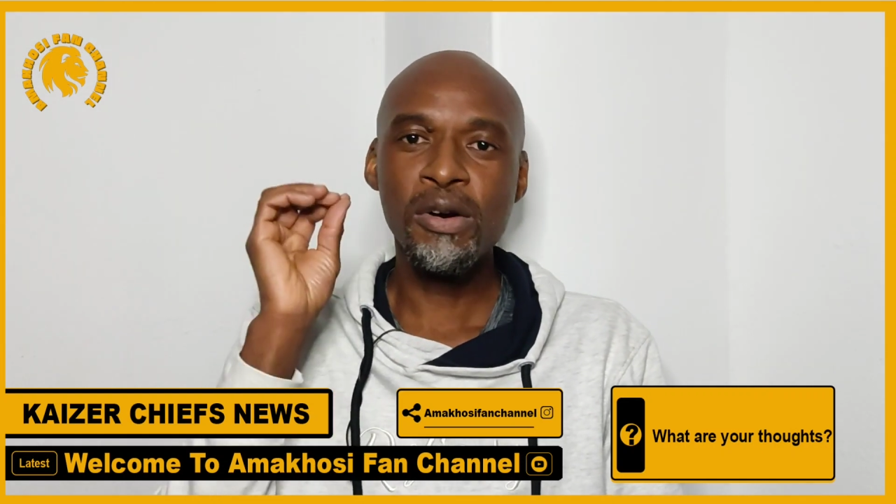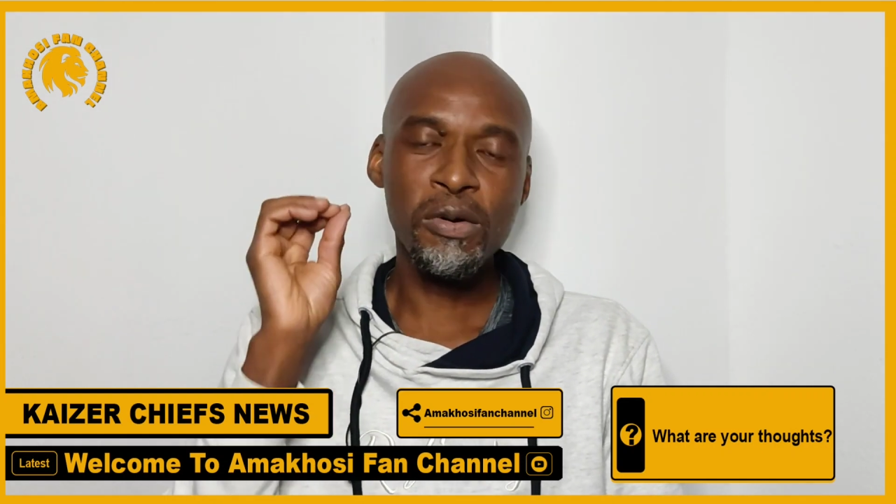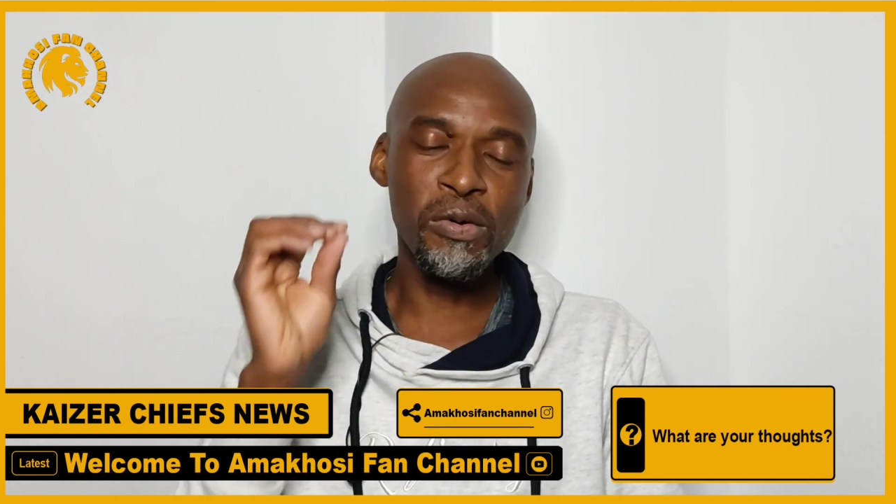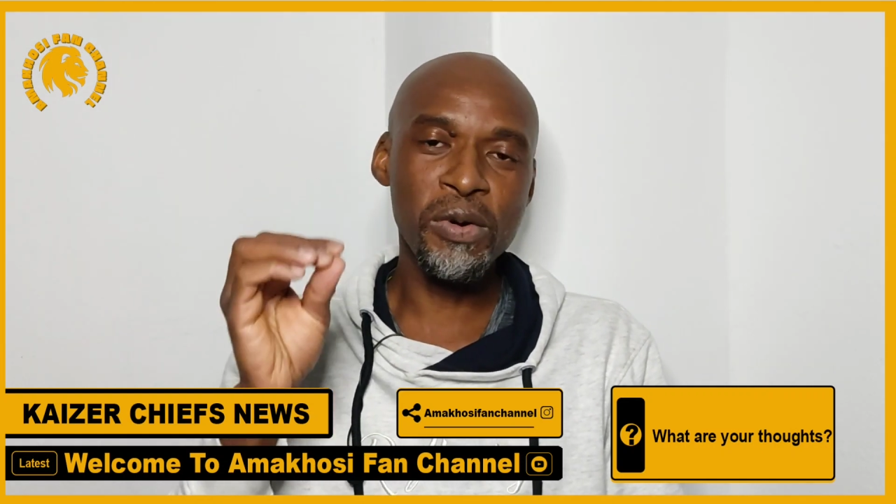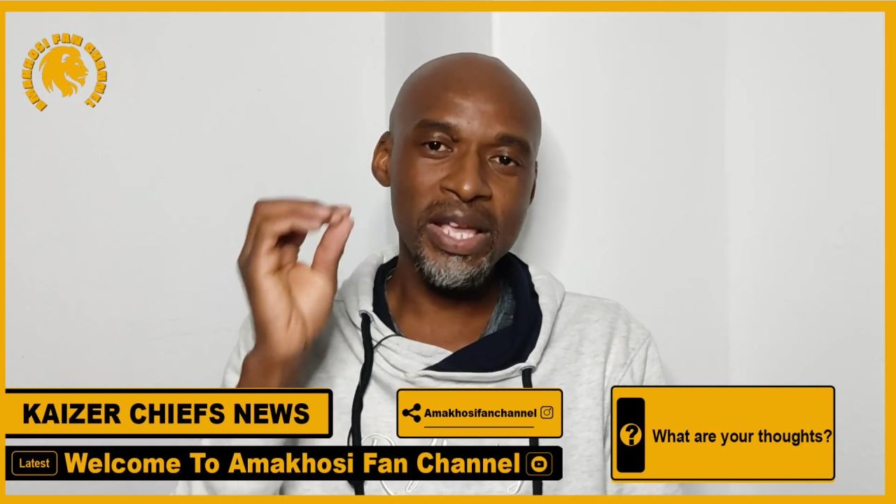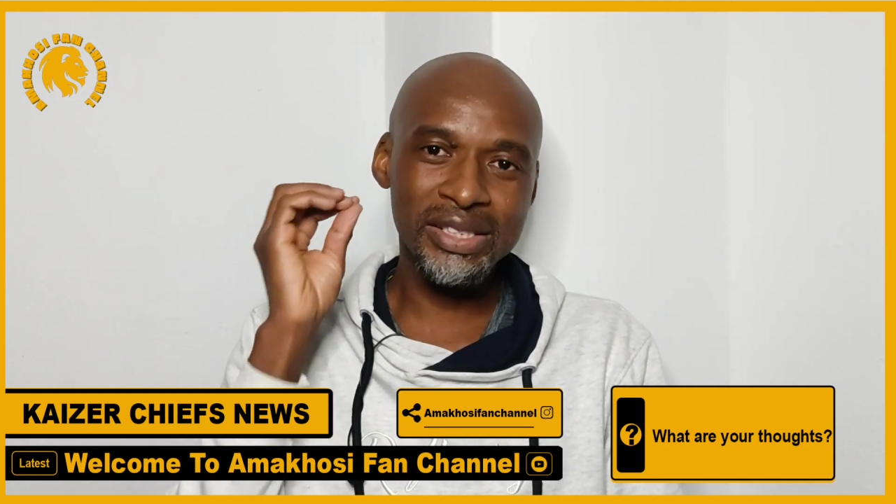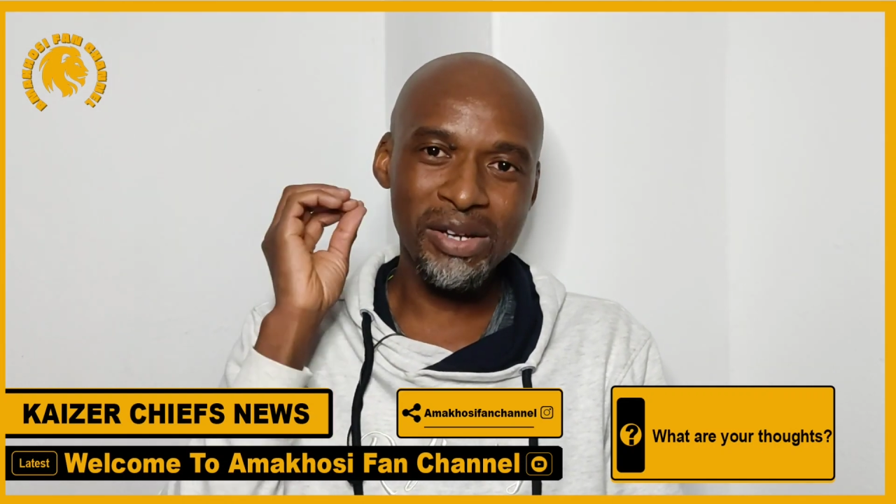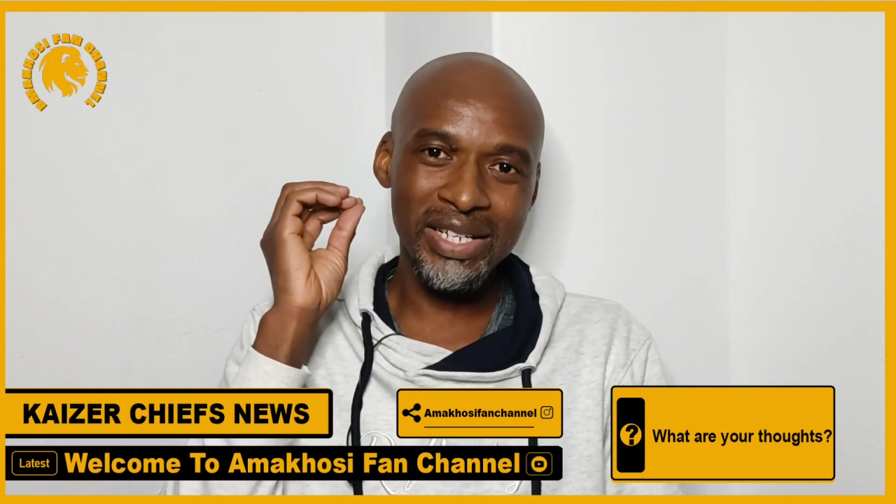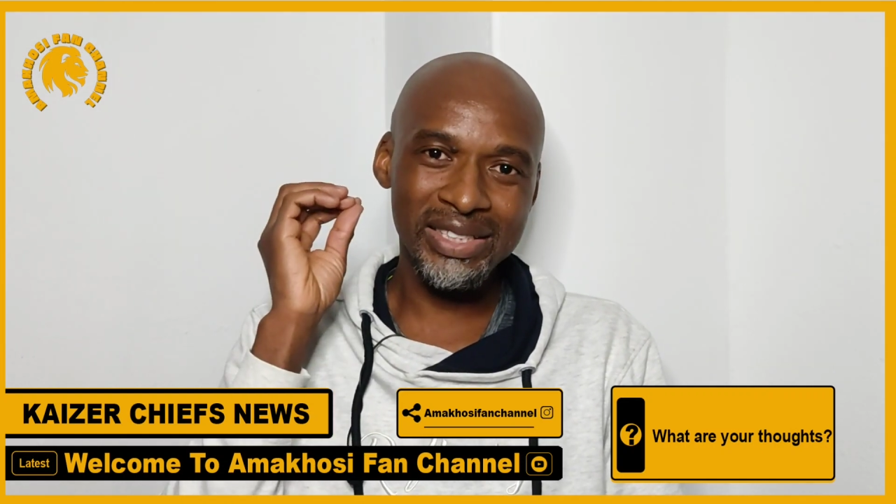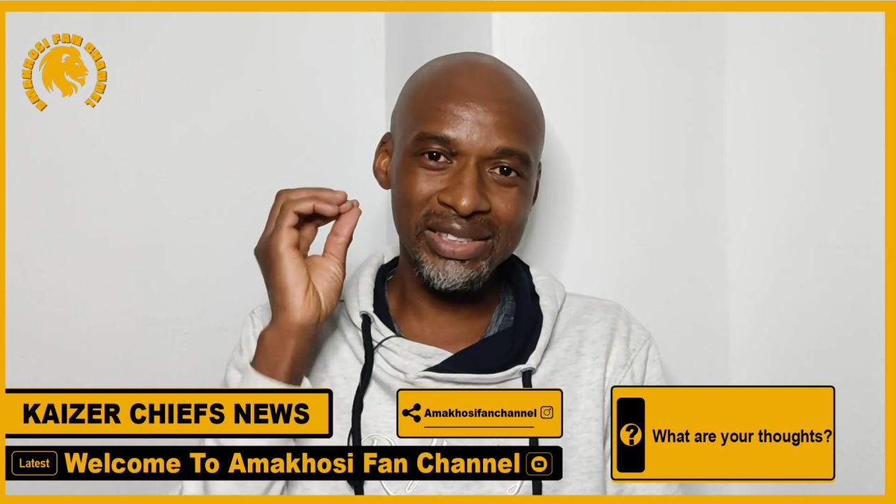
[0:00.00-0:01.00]
who is
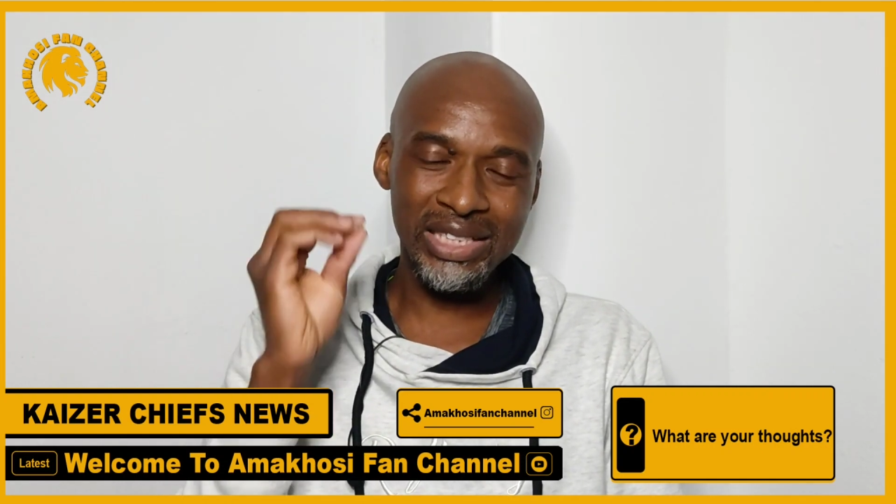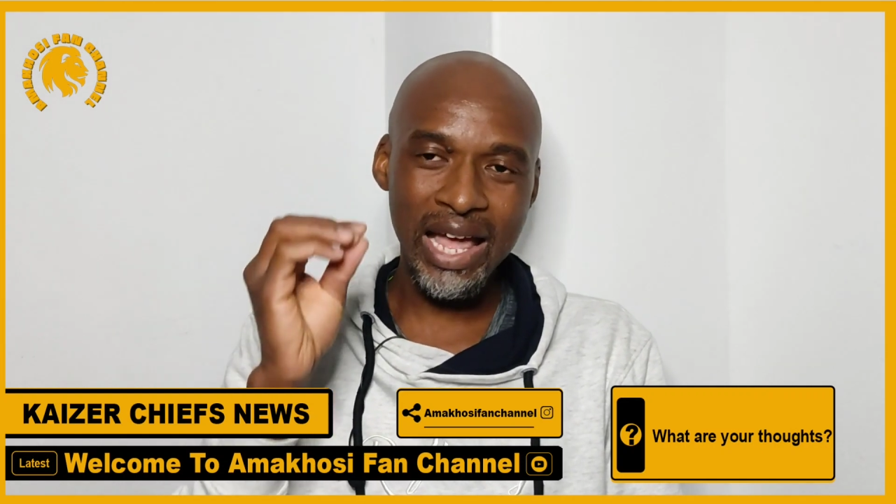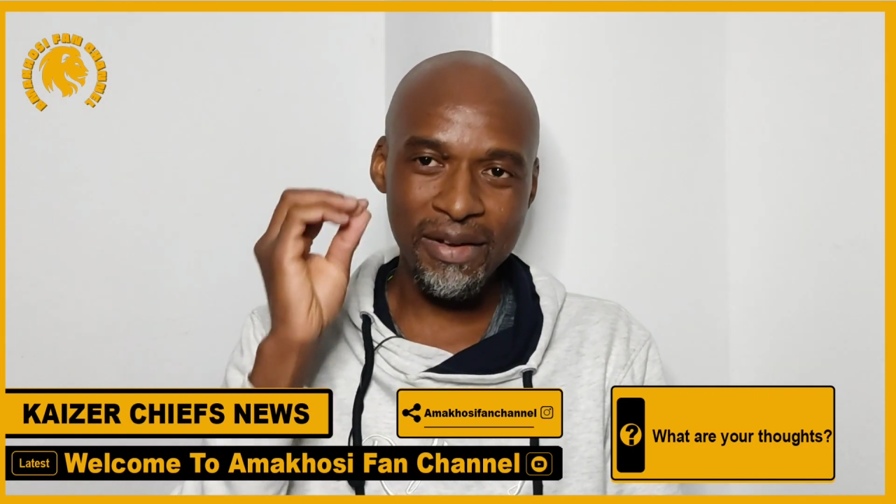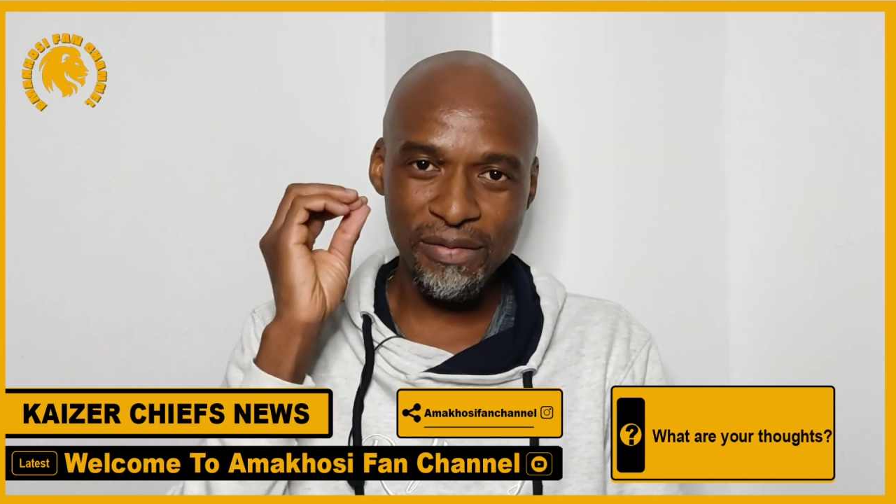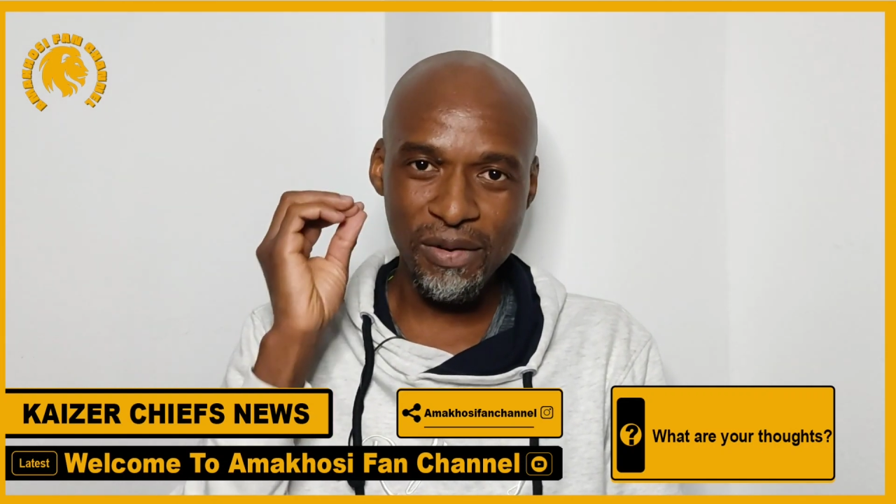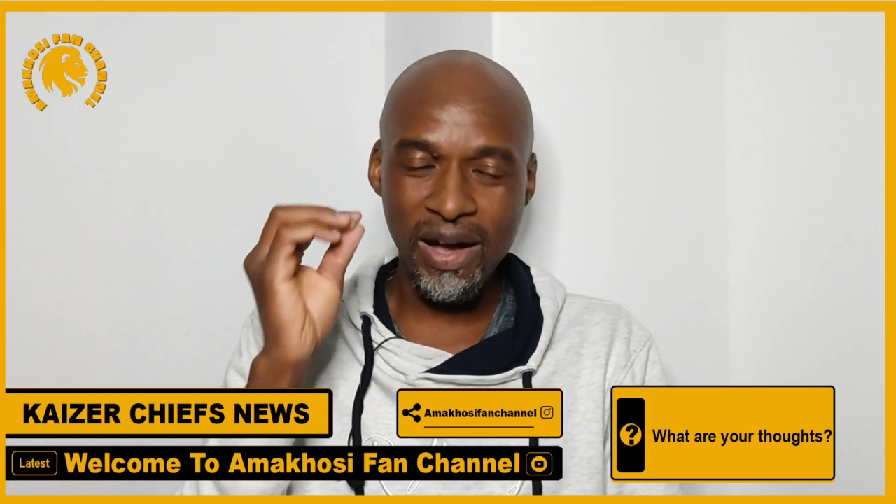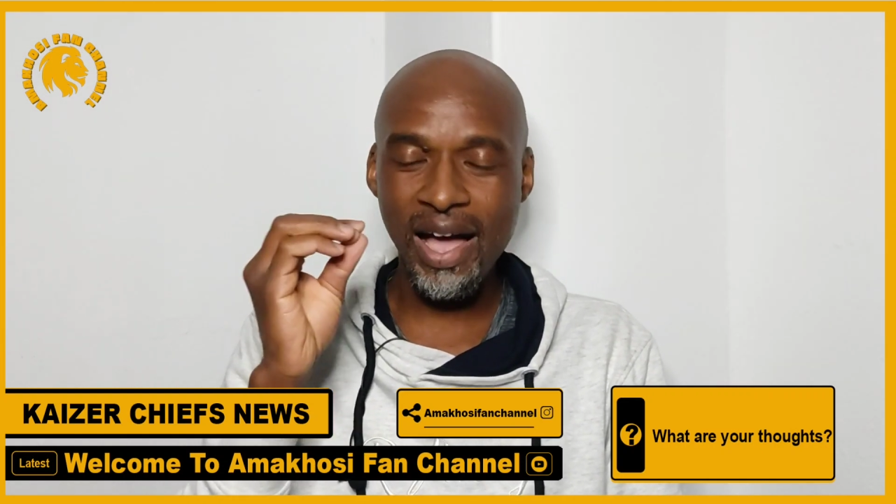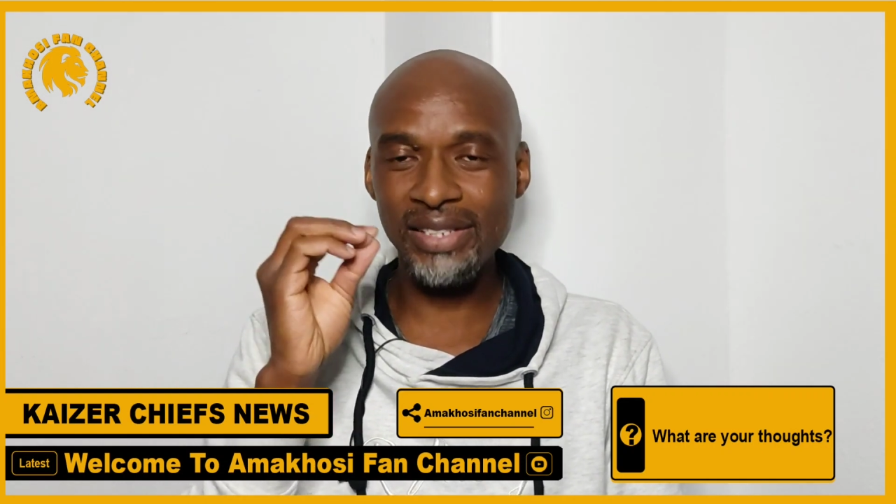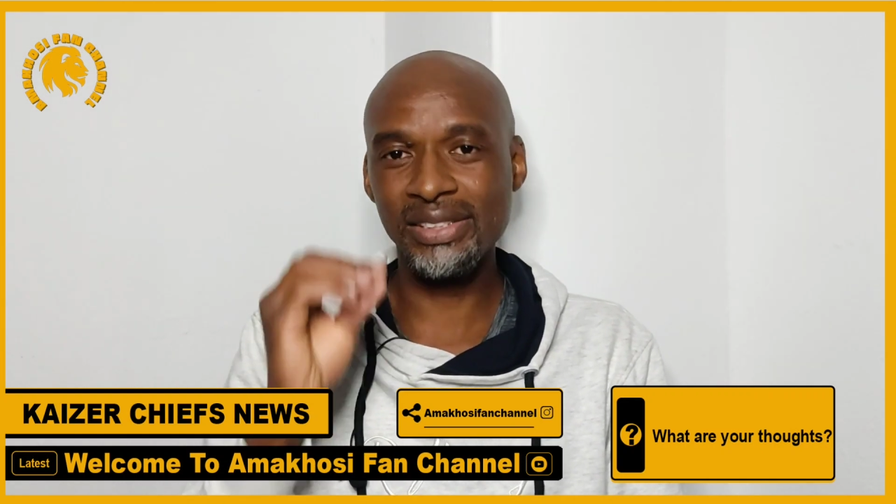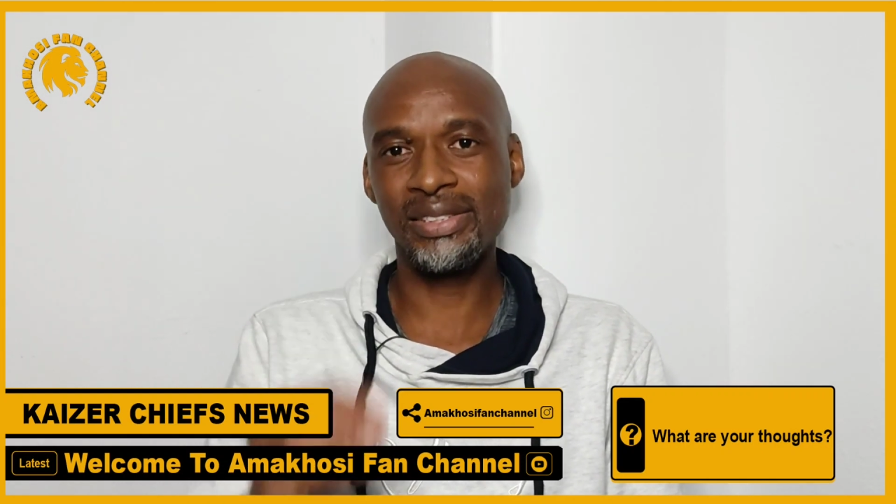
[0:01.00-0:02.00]
going to strike for
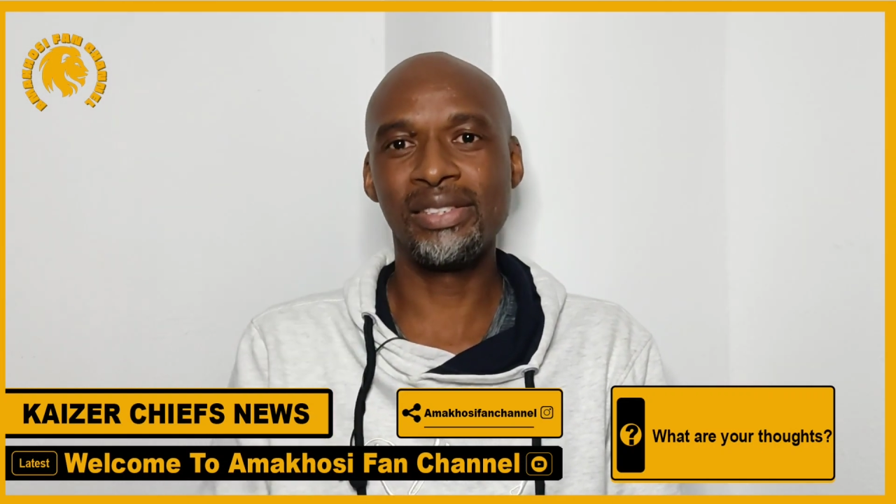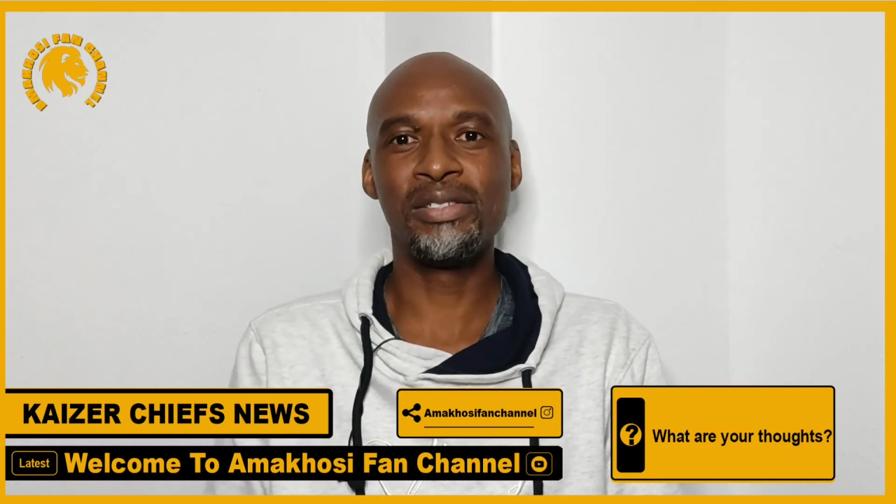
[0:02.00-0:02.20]
us?